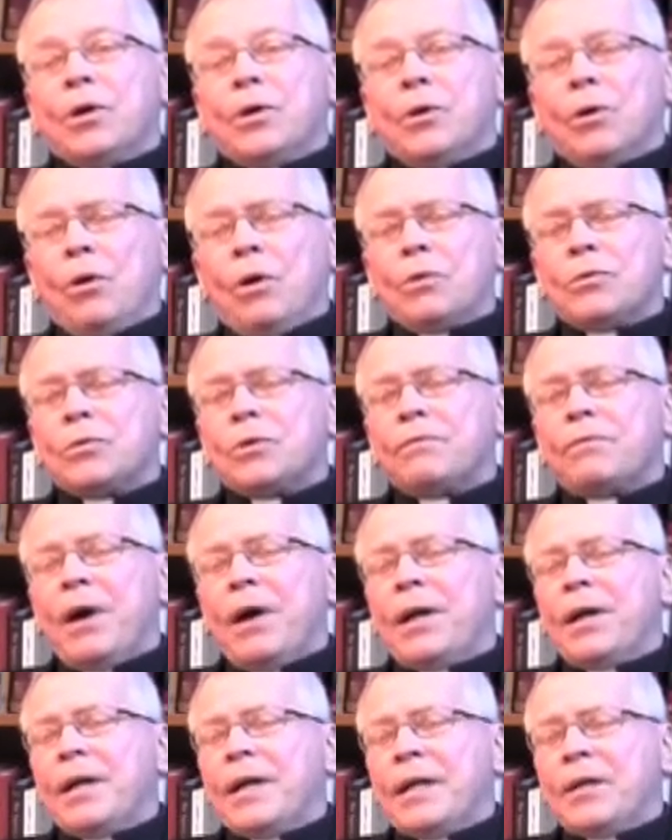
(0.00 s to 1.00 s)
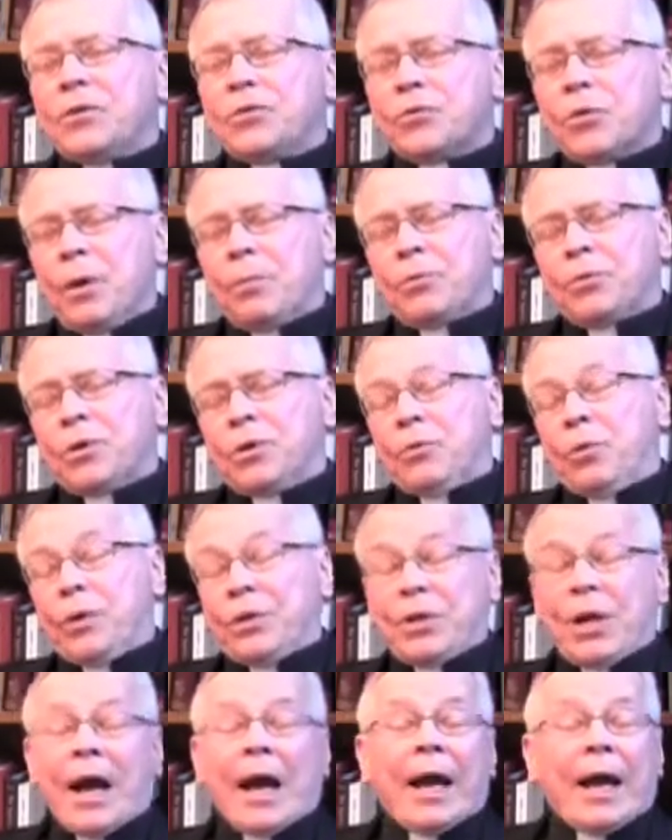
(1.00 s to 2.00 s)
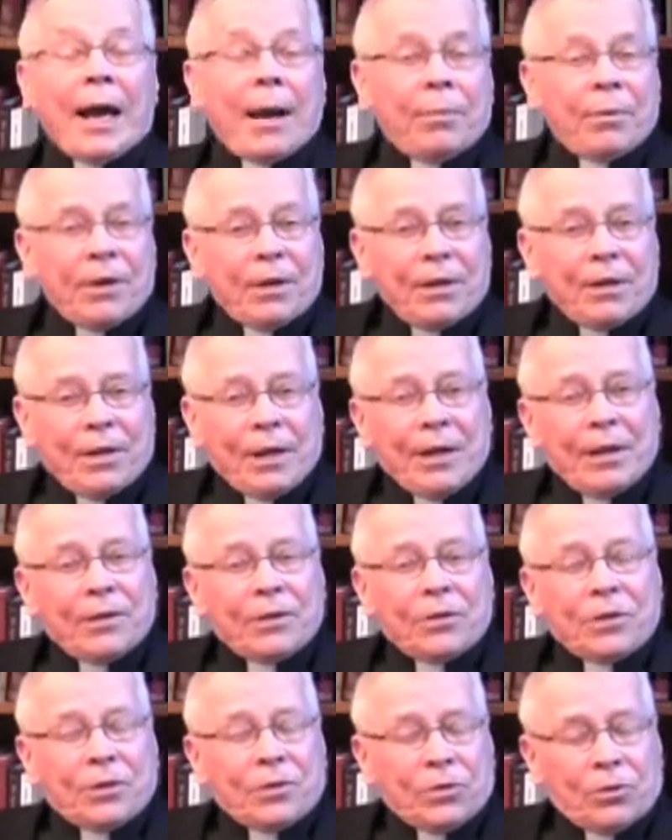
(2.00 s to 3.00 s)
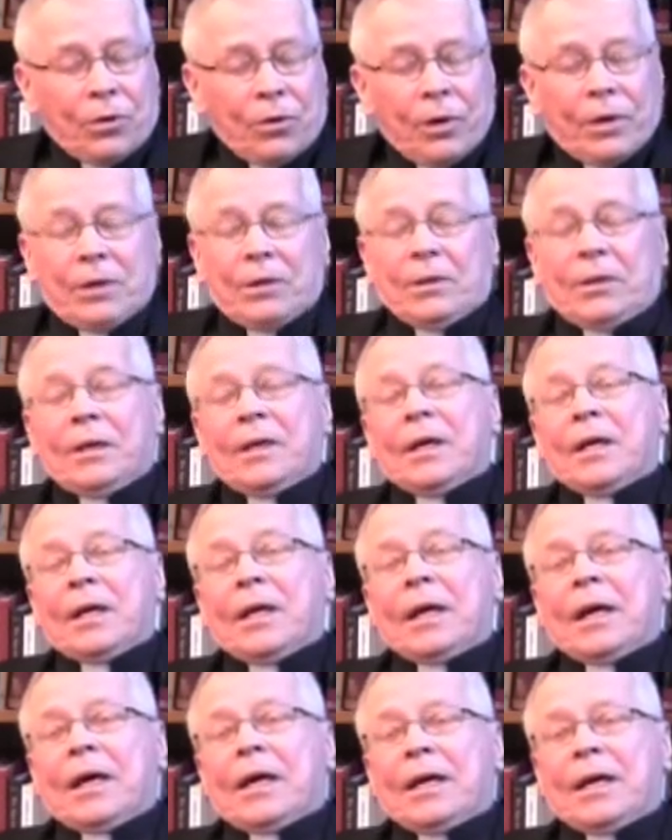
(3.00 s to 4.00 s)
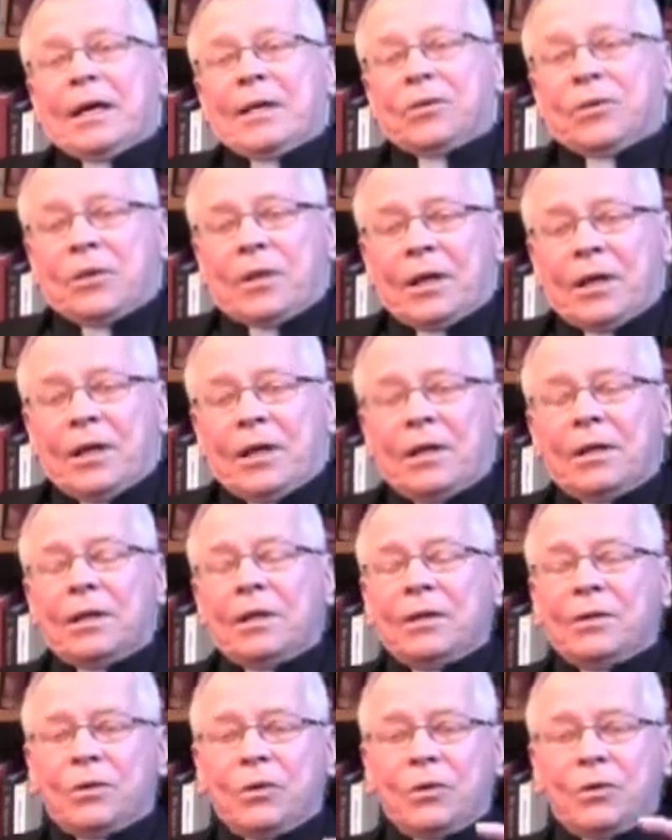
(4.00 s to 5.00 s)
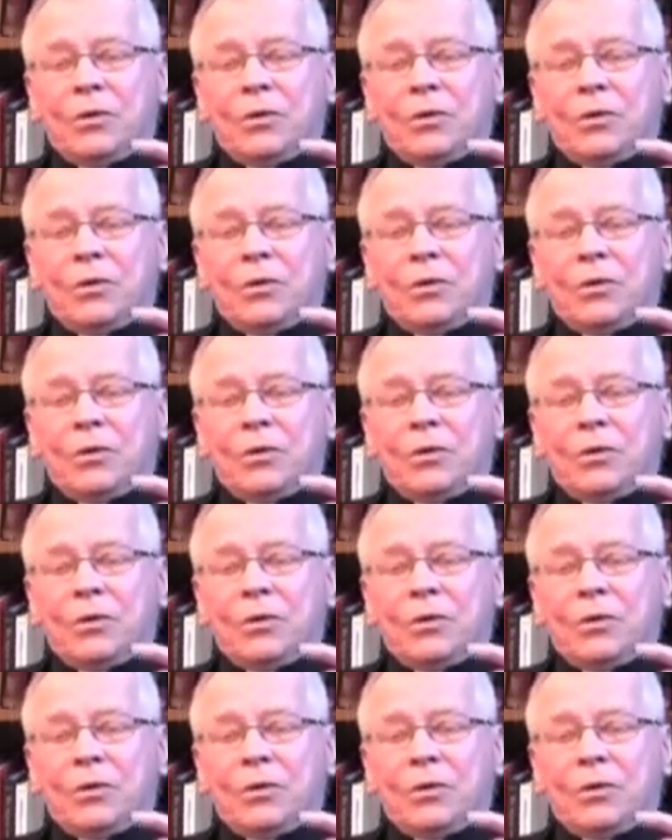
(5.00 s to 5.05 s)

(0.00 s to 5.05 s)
You'll also find an inscription, which I happen to think is historical. It's a little